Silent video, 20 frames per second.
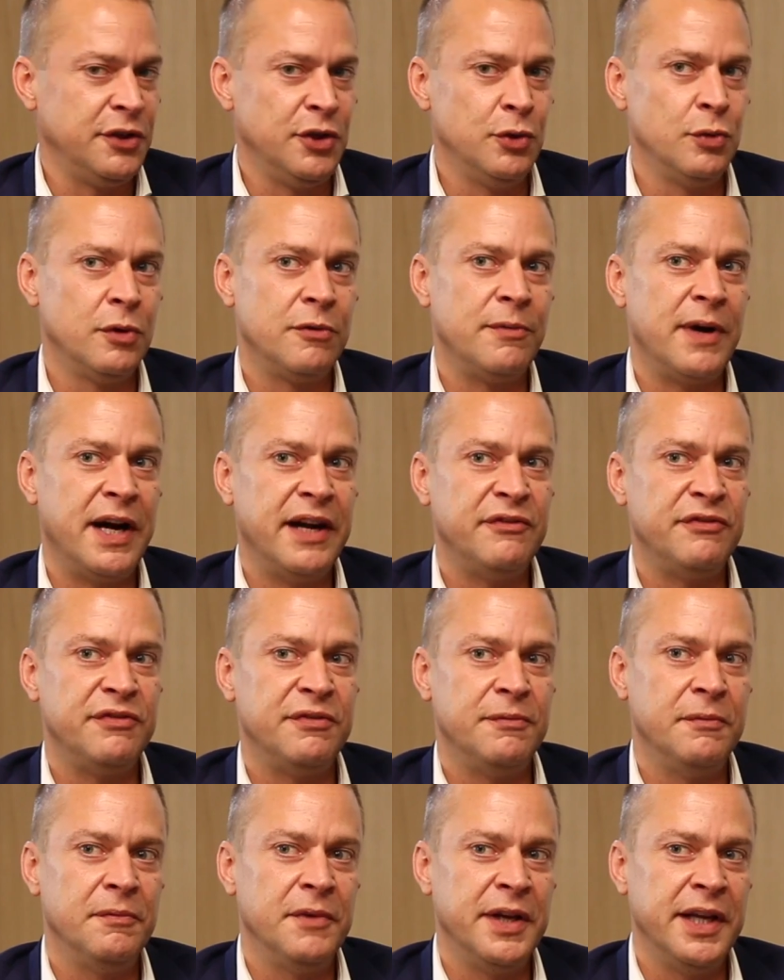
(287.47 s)
You arrive
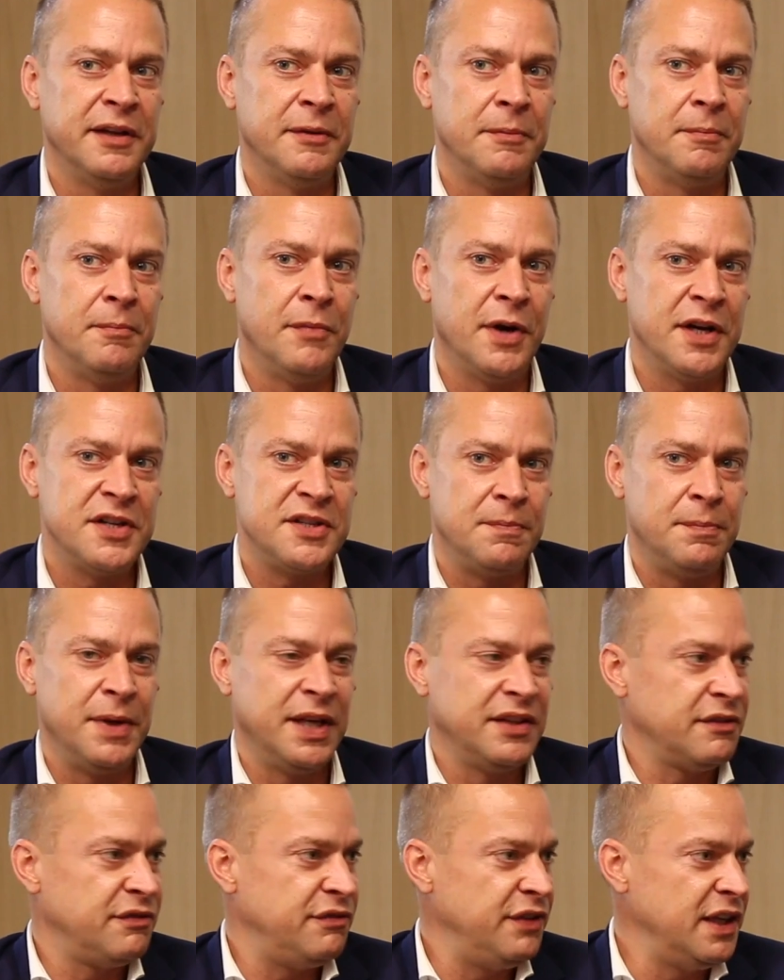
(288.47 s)
in a much
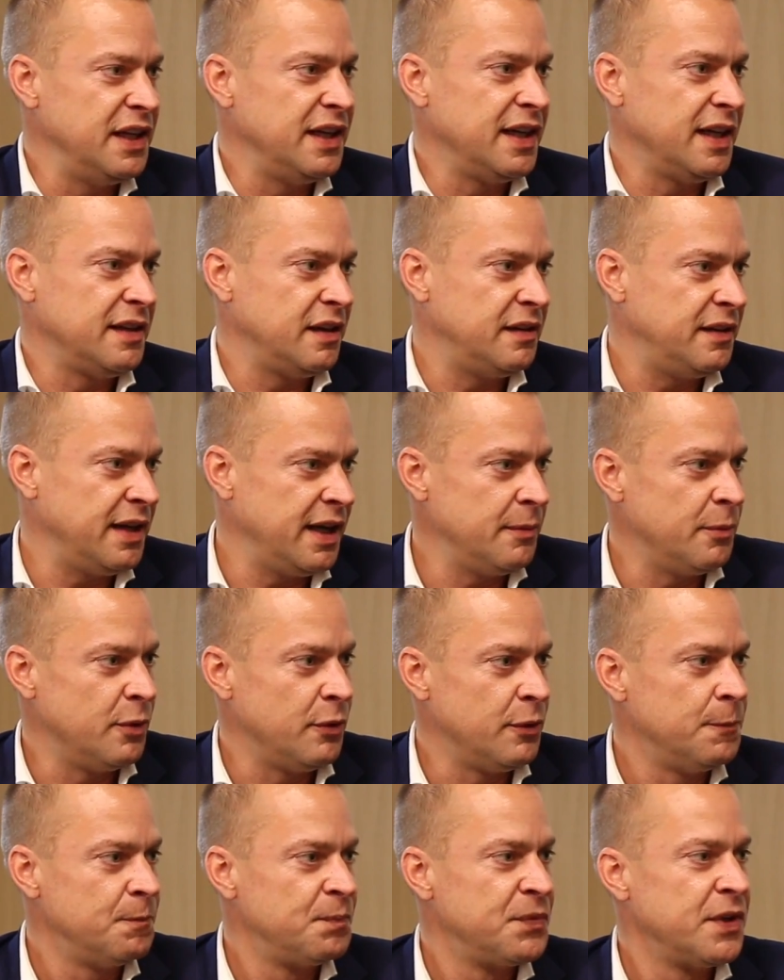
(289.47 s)
better feeling at the
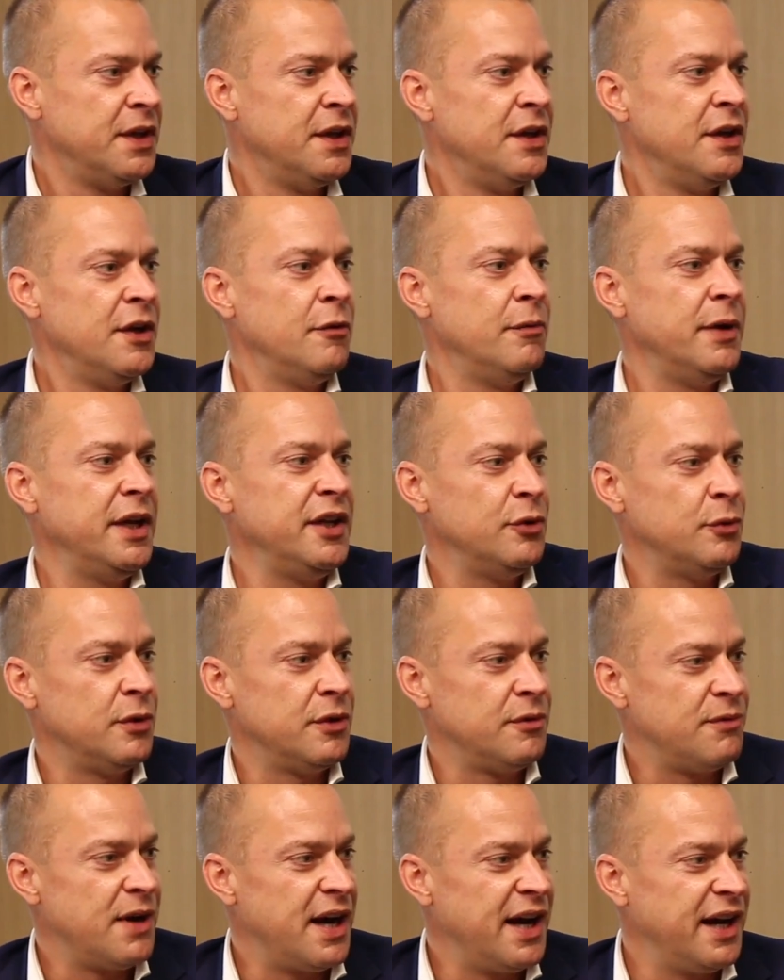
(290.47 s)
table when you
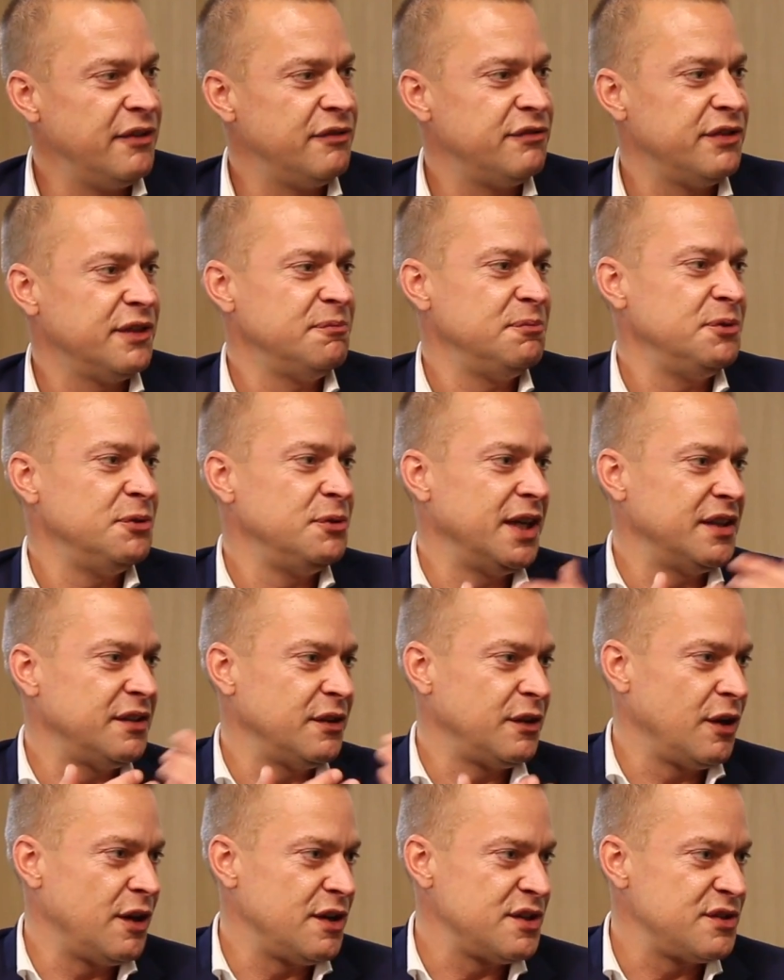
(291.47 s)
arrive and you get
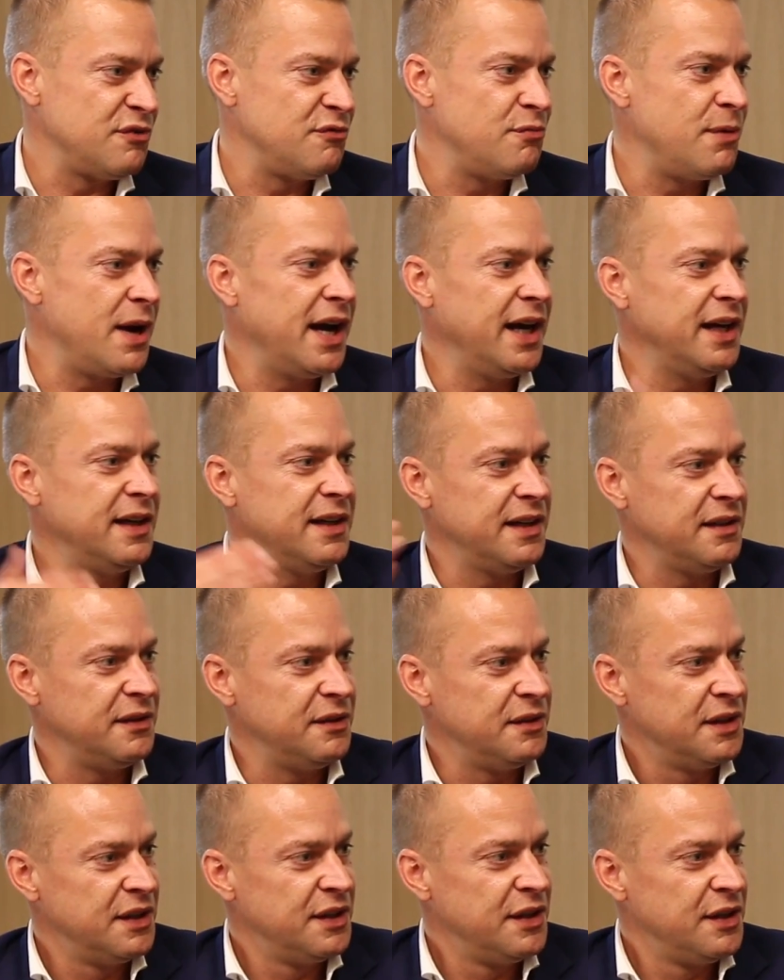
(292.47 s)
a glass of wine
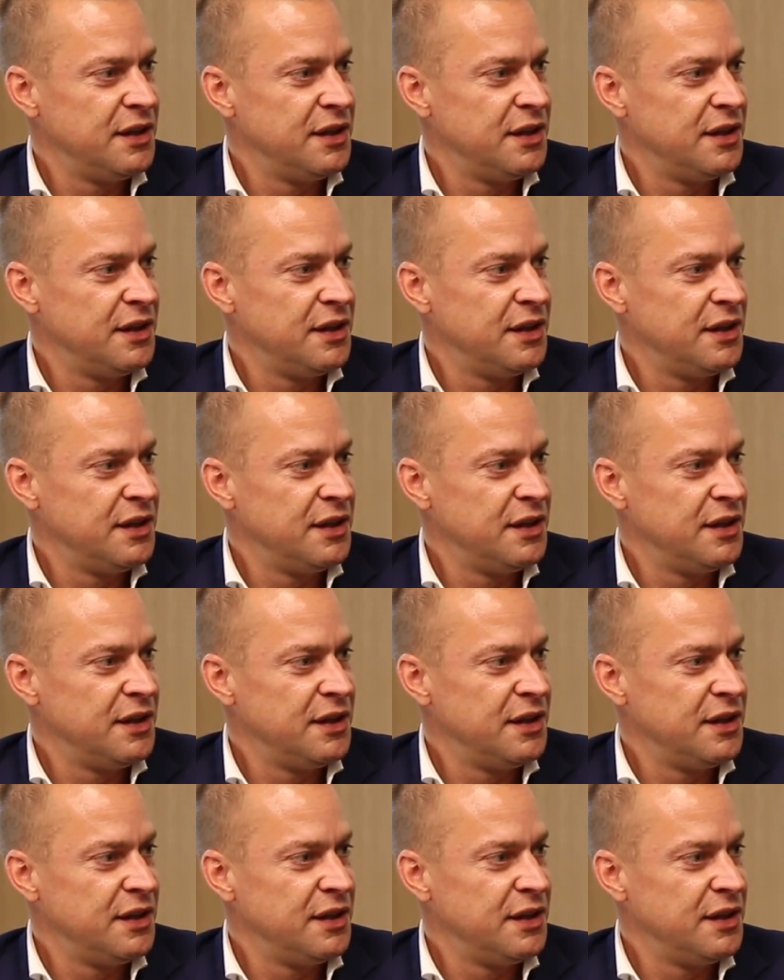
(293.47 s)
and